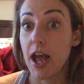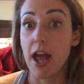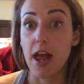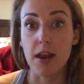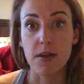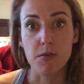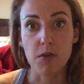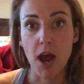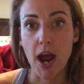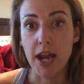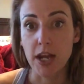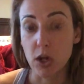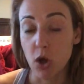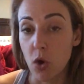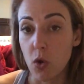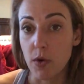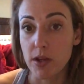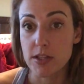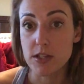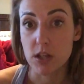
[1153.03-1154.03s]
And I
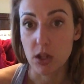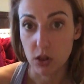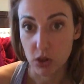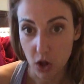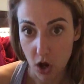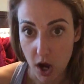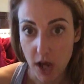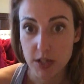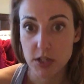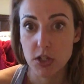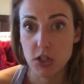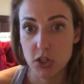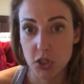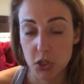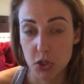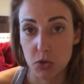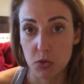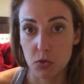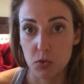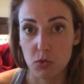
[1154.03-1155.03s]
know it's a lot
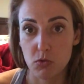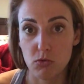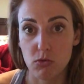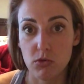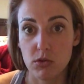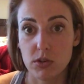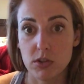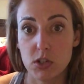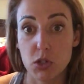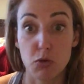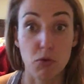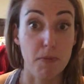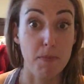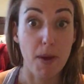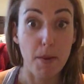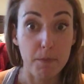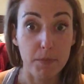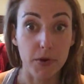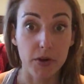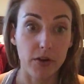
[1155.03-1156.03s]
to
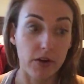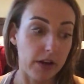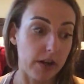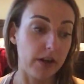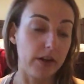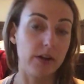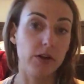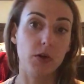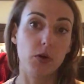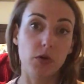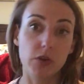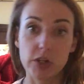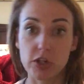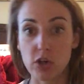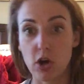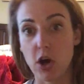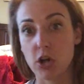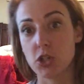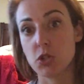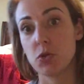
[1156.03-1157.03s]
remember, and who to
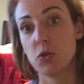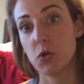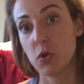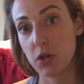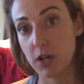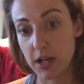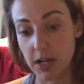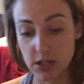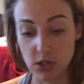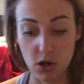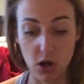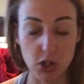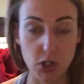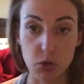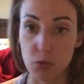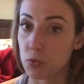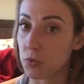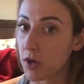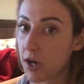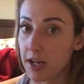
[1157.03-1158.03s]
talk to, who did I talk to,
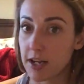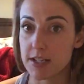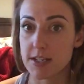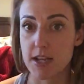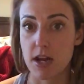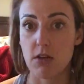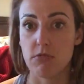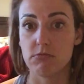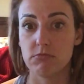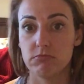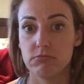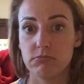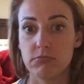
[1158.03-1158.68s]
write it down.